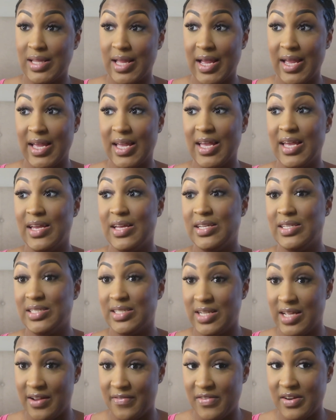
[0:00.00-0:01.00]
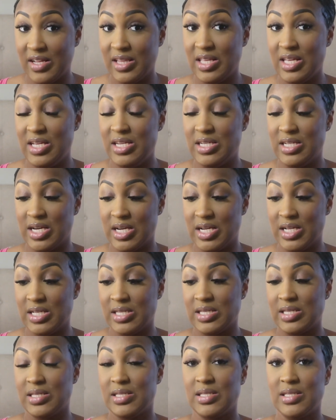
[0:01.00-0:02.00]
Like it definitely
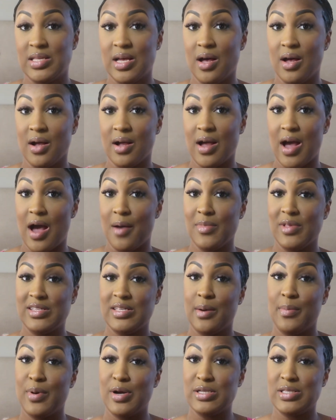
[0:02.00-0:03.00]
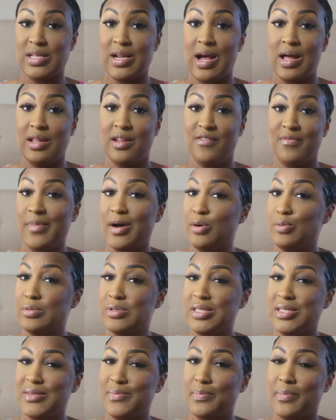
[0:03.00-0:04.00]
does suck. I'm the type person I love my
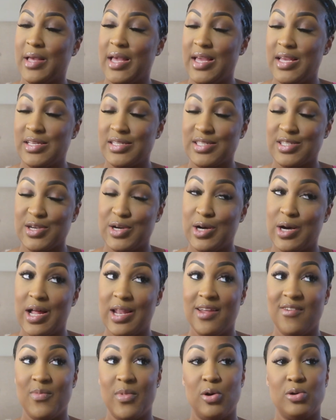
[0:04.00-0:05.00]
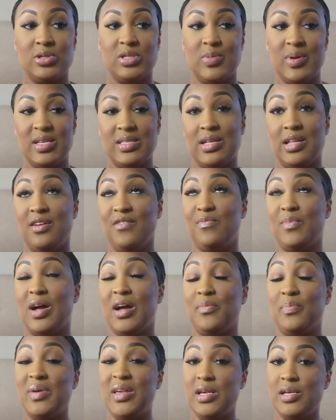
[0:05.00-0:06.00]
own space, y'all. I love my own space. I love
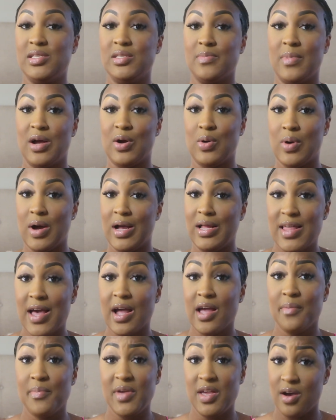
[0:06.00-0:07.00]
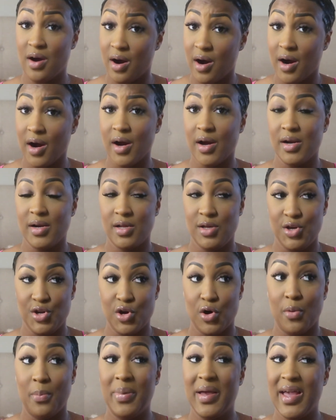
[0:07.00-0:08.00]
my peace, my quiet. That can be hard, you
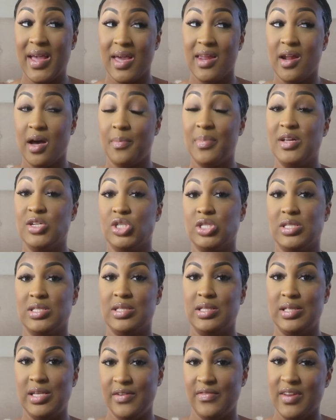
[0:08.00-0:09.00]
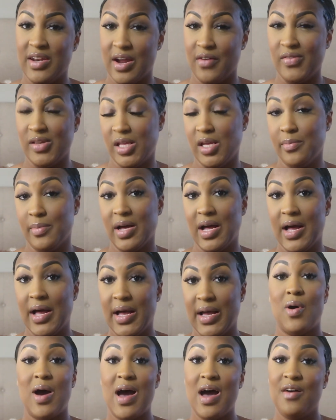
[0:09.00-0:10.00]
know, picking up and just leaving everything
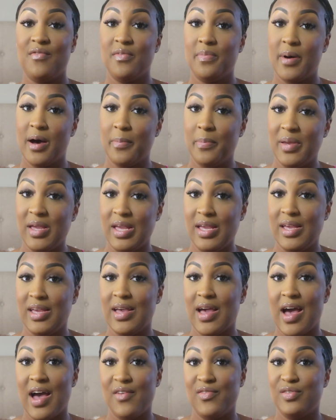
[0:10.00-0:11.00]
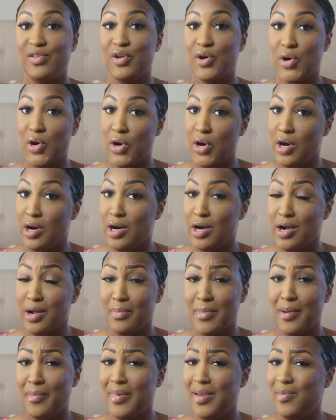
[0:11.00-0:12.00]
behind. So I have a puppy, I have a
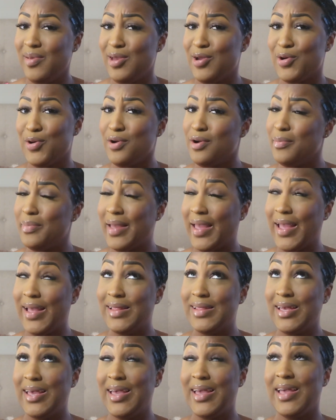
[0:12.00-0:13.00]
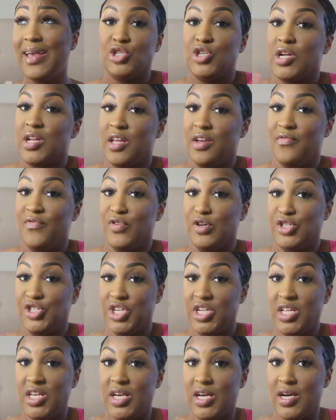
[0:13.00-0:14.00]
dog, my baby girl, Bailey. Contract in
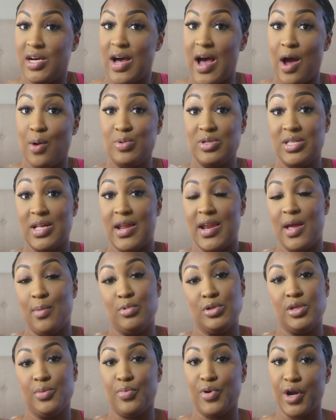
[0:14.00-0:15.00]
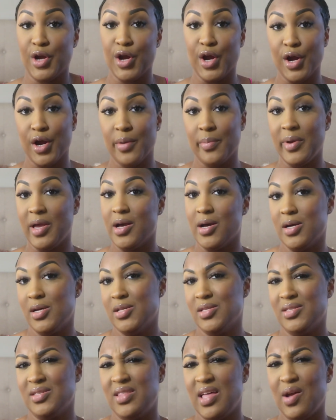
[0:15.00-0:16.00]
Virginia, I was not able to bring her
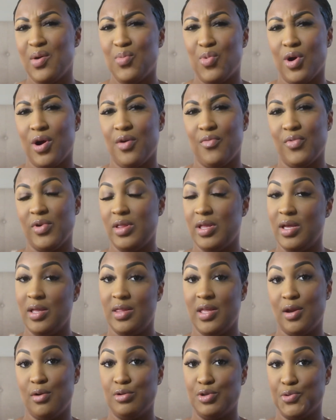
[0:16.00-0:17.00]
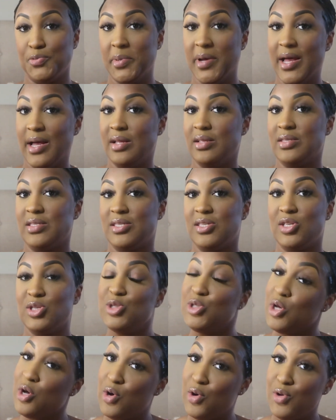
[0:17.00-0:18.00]
because they weren't really, they don't do pets.
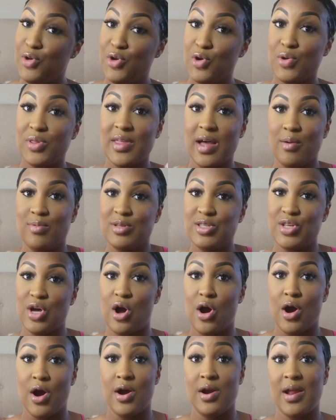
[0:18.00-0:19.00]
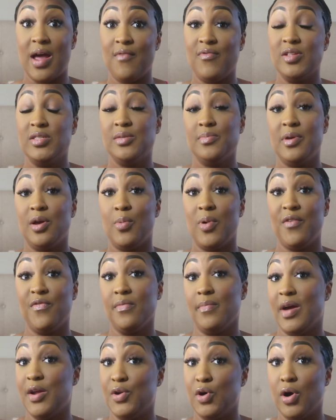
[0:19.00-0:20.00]
So, you know, that was hard having to be away
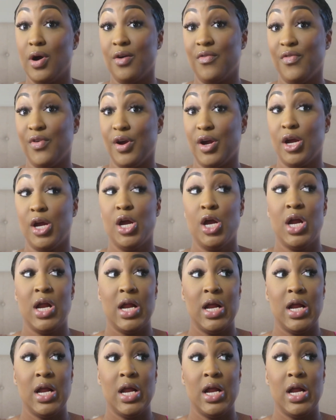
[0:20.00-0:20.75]
from my dog for